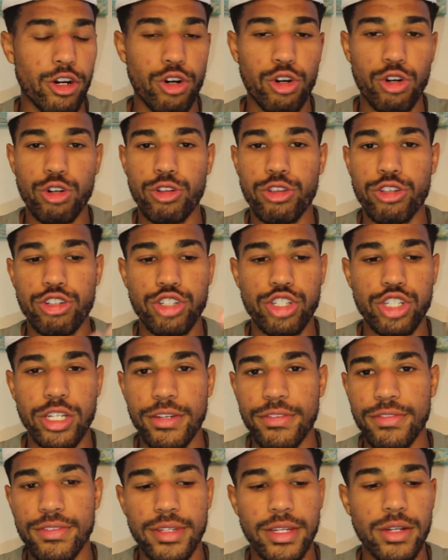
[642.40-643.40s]
earth
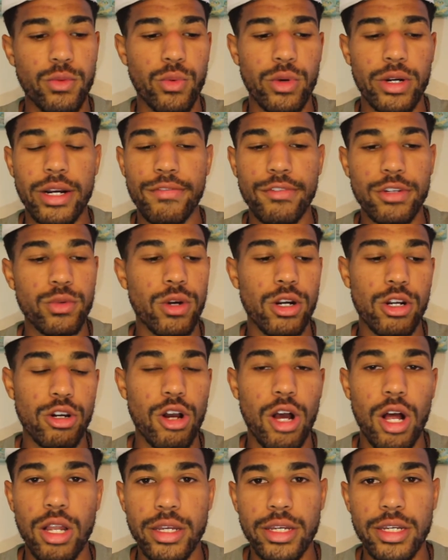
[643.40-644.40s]
shifts and whatever you want to
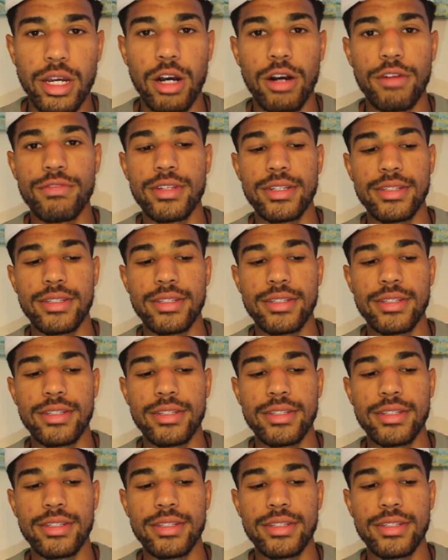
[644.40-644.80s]
call it of